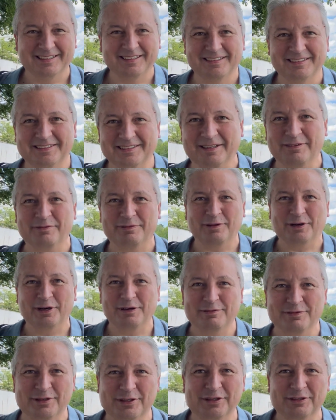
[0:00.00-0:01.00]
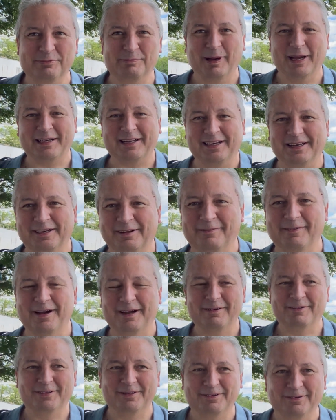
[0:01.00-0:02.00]
She had 5 years battling away
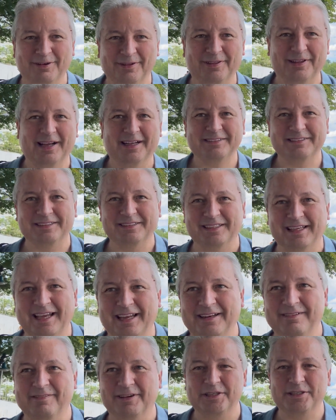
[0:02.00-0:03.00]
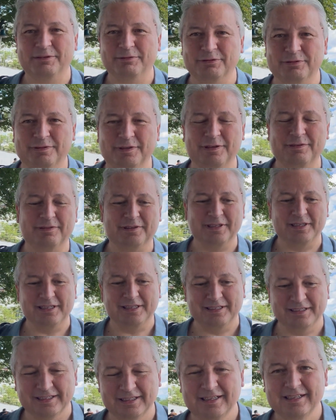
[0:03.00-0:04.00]
with all of that, and then when she was
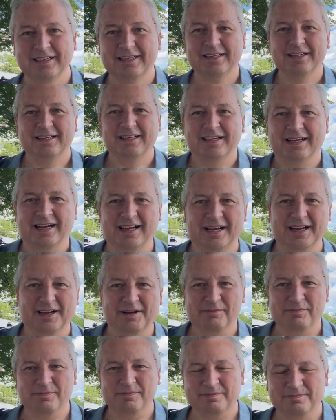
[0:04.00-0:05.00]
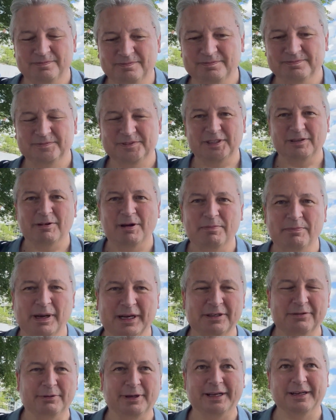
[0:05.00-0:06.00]
15, she went back
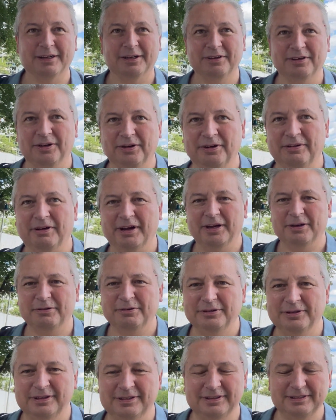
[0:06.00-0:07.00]
to England on her own.